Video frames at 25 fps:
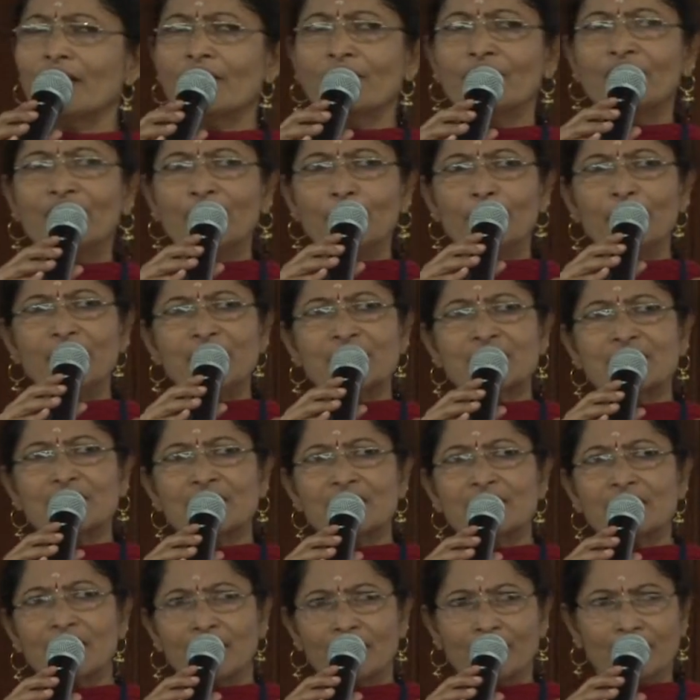we'll
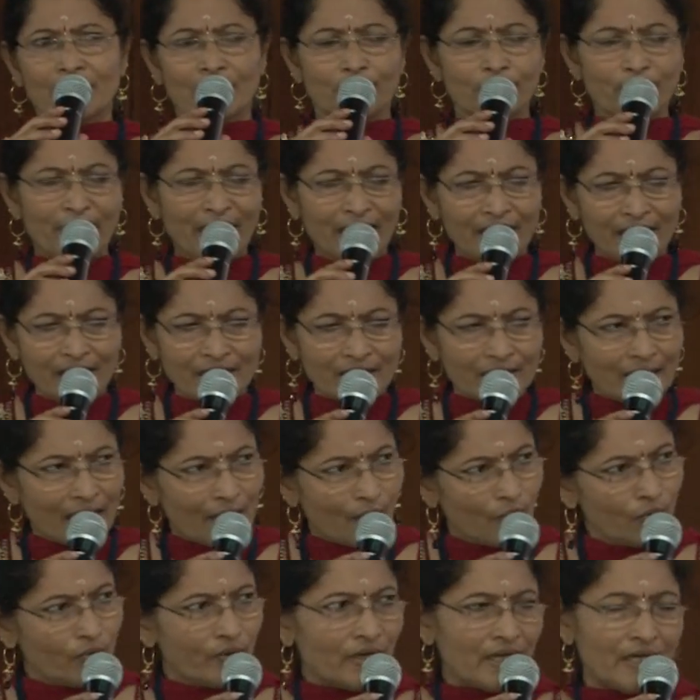be bending
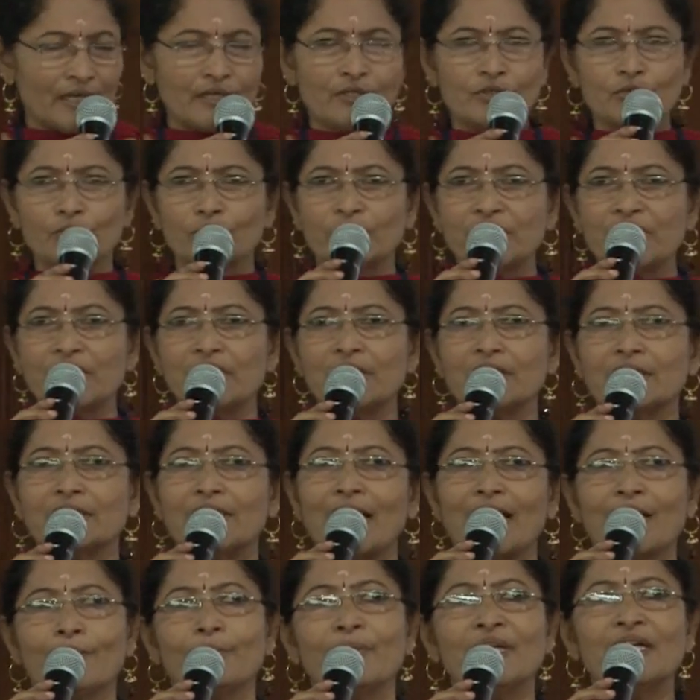down into the
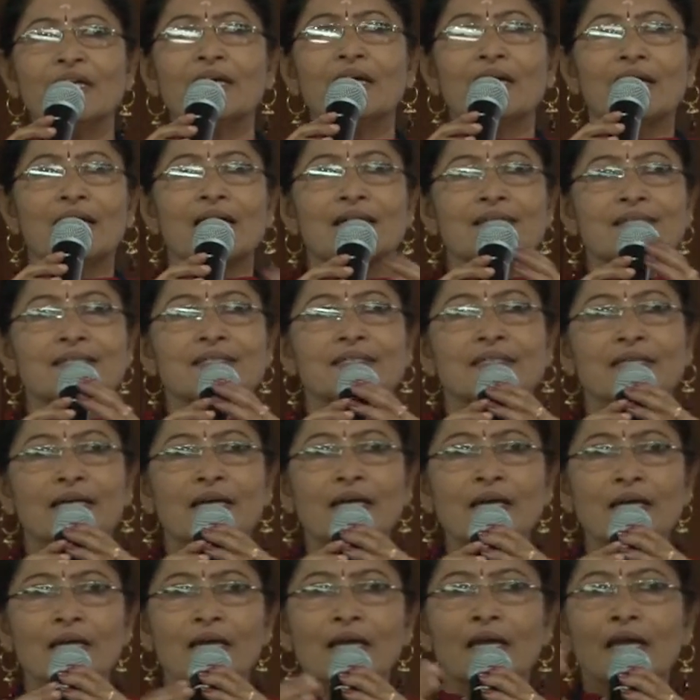Dharmika
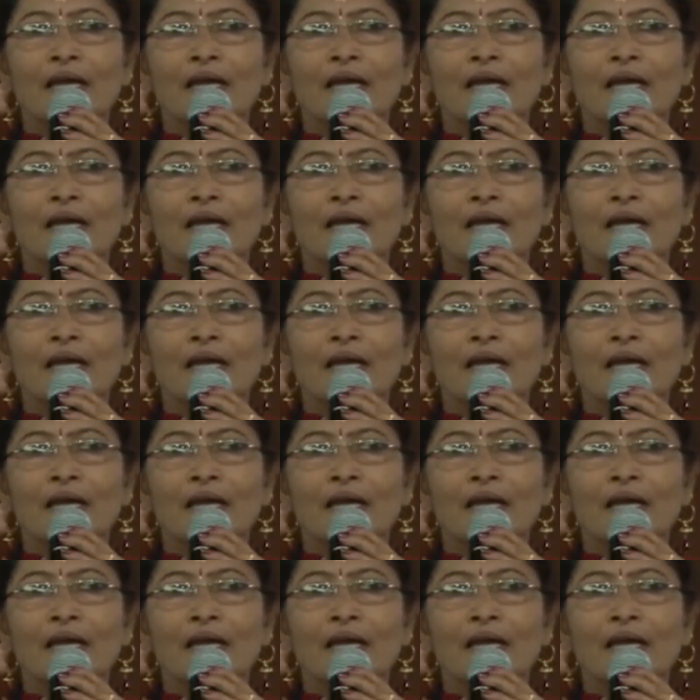Asana,